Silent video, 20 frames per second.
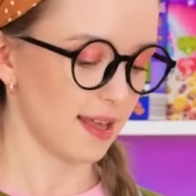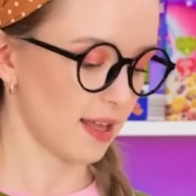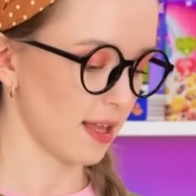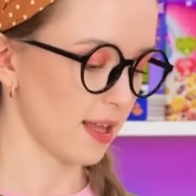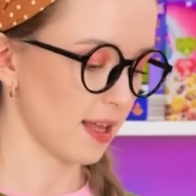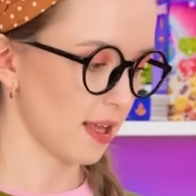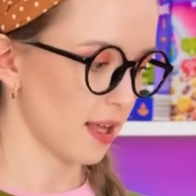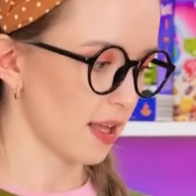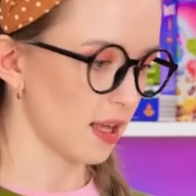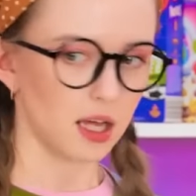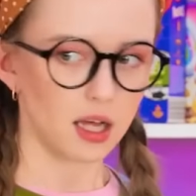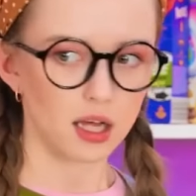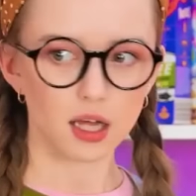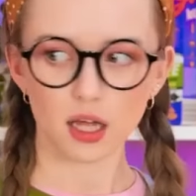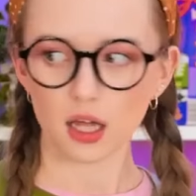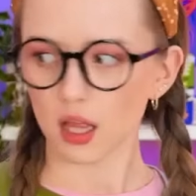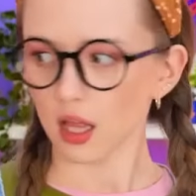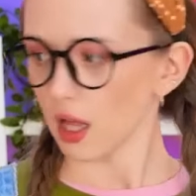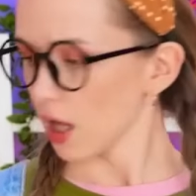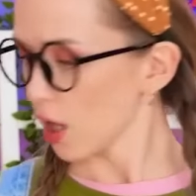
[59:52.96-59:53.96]
Okay,
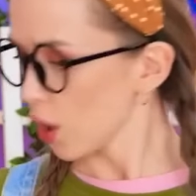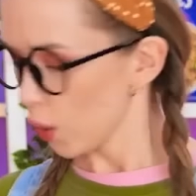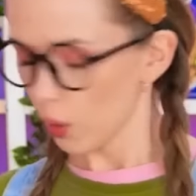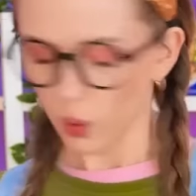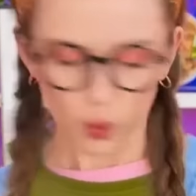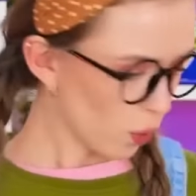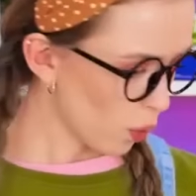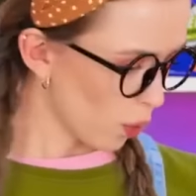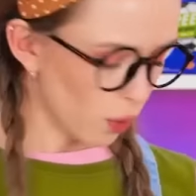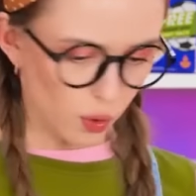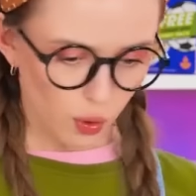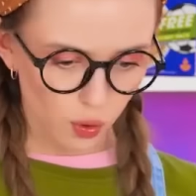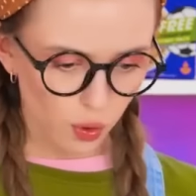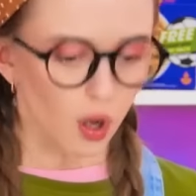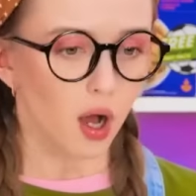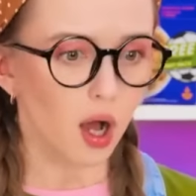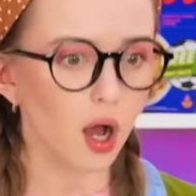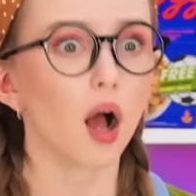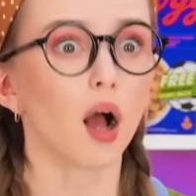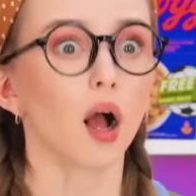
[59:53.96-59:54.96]
what else?
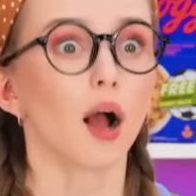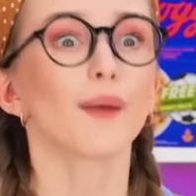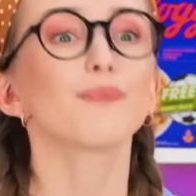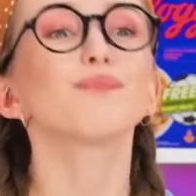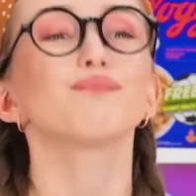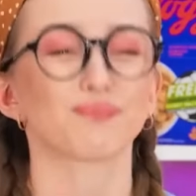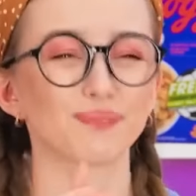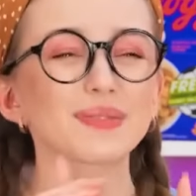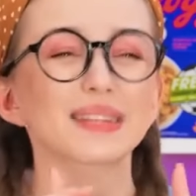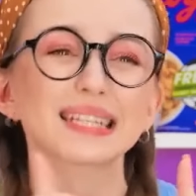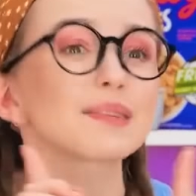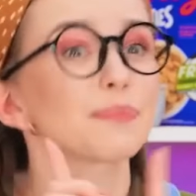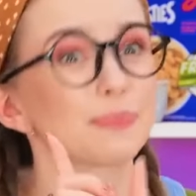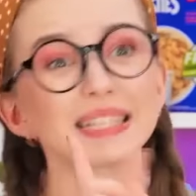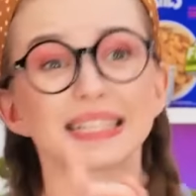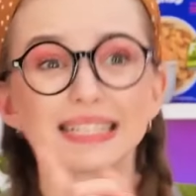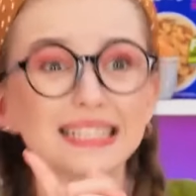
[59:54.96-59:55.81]
Oh, right! I'll be